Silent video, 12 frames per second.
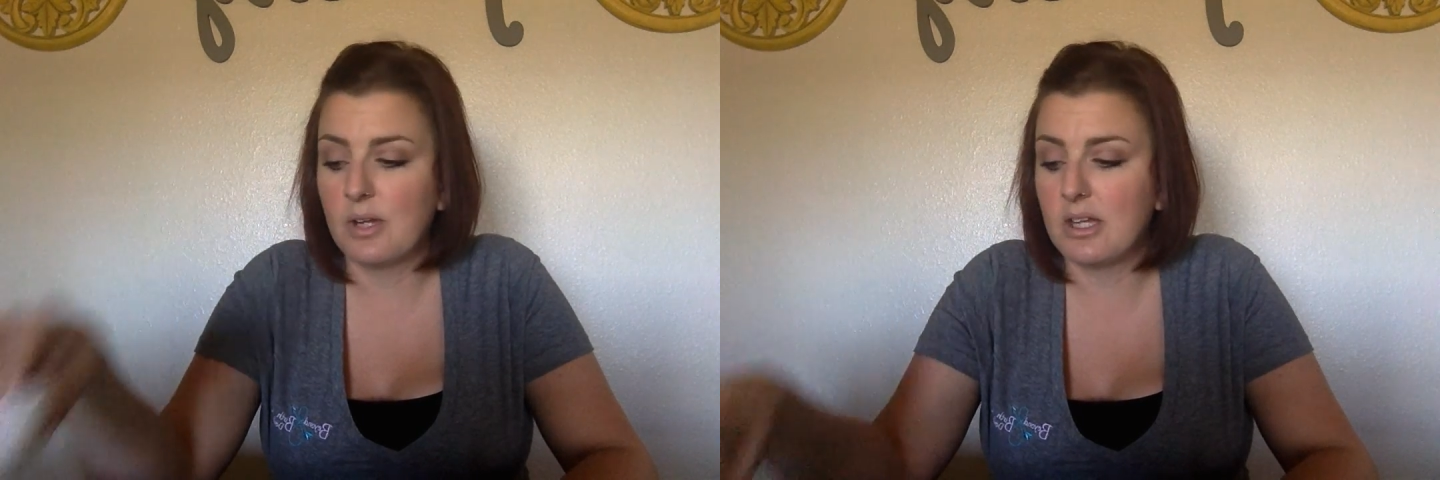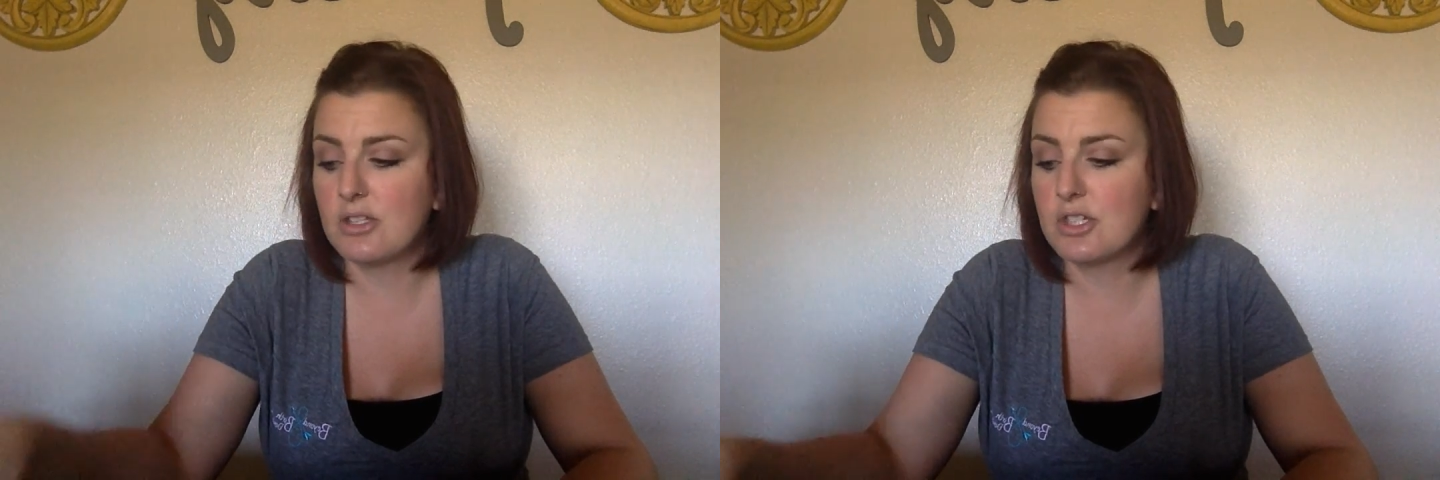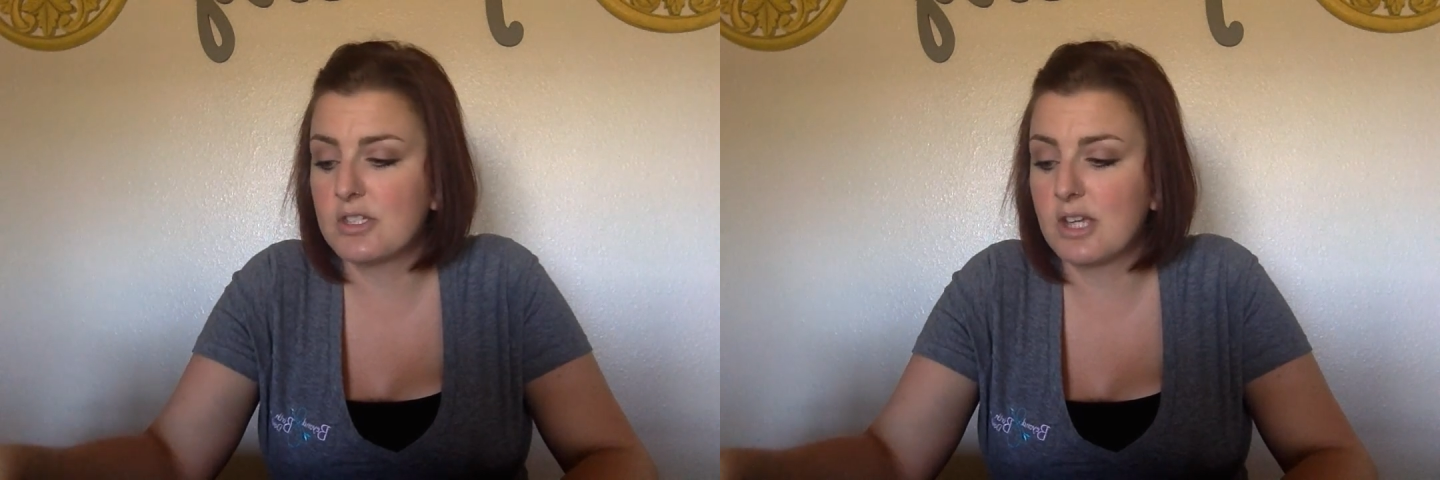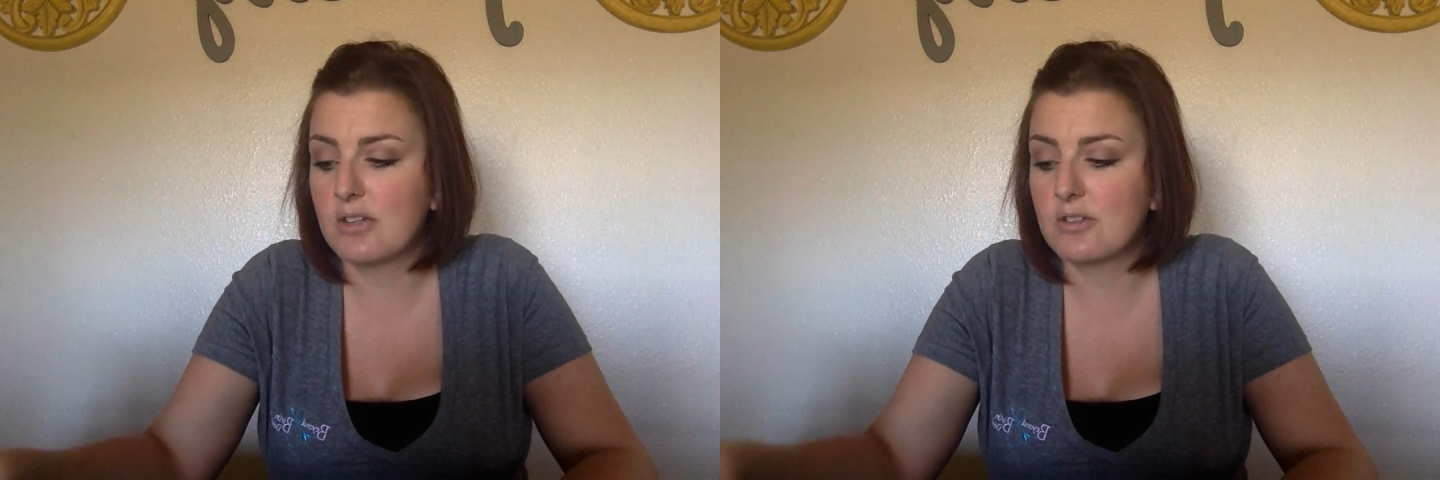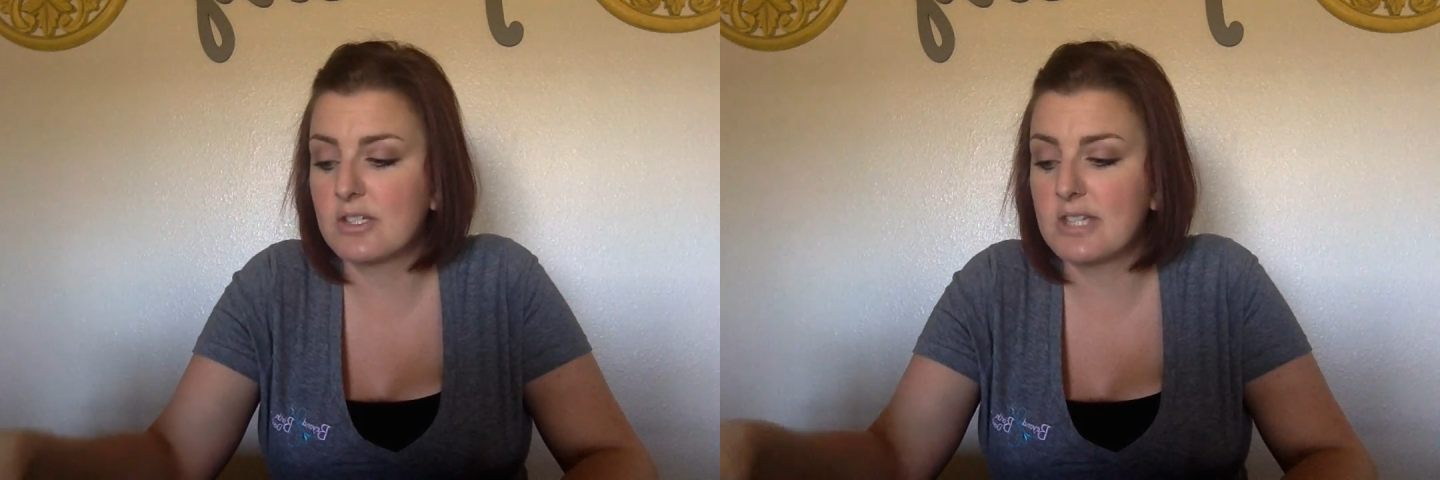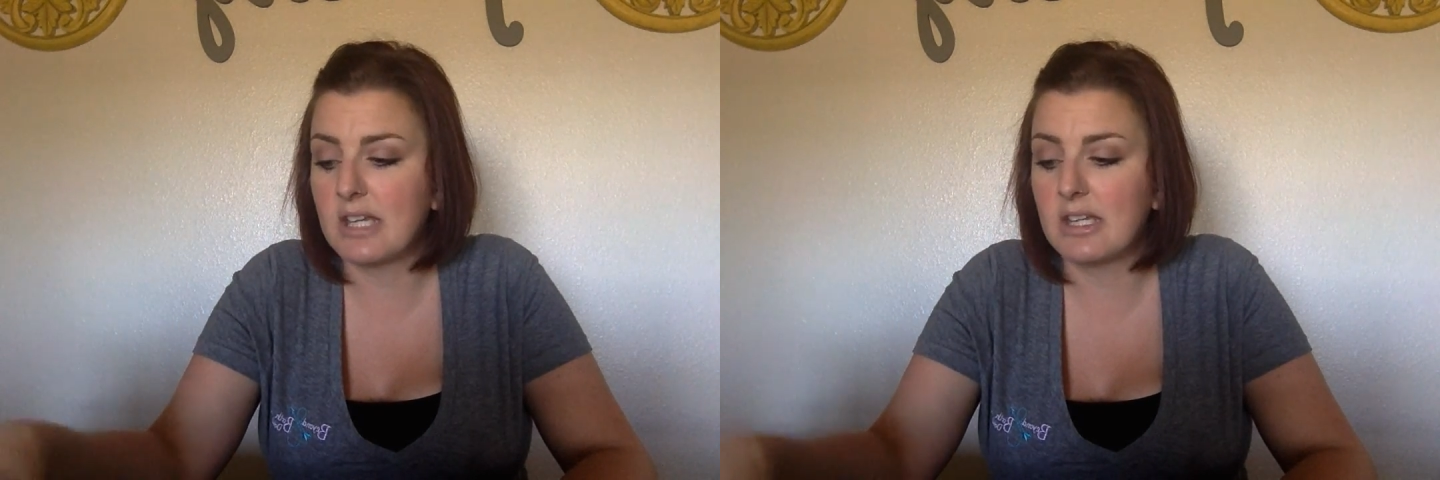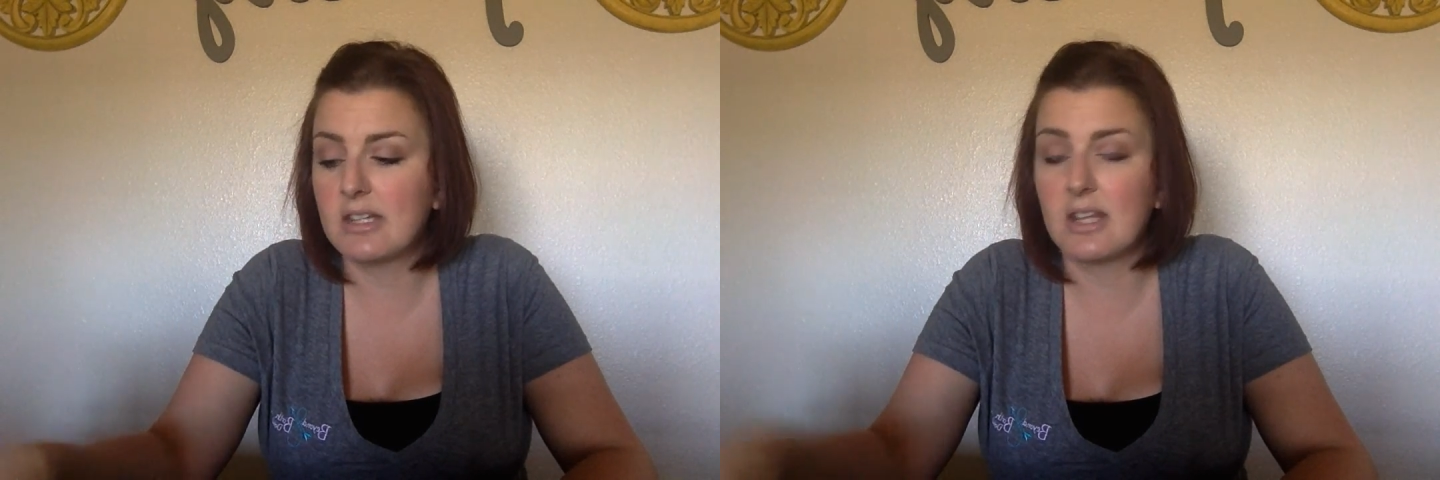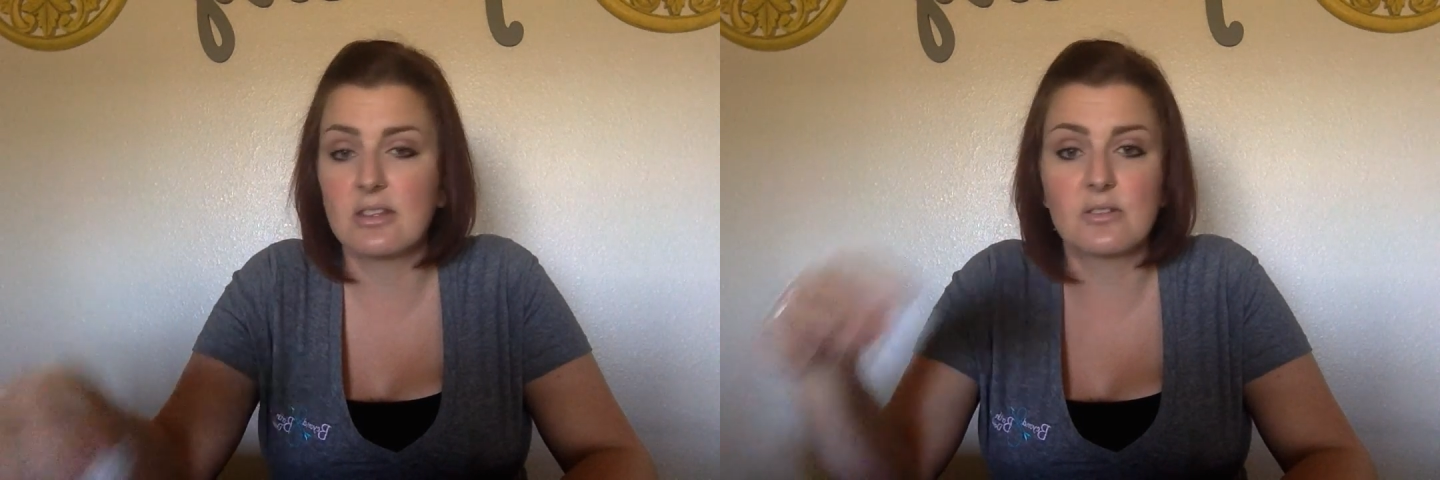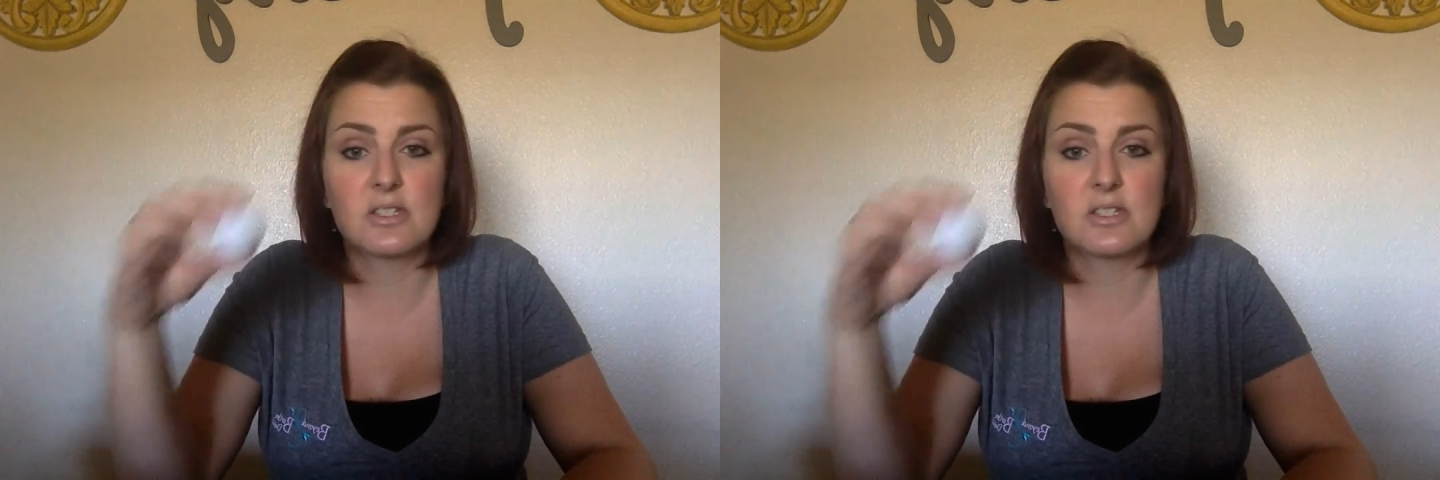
and just understanding that their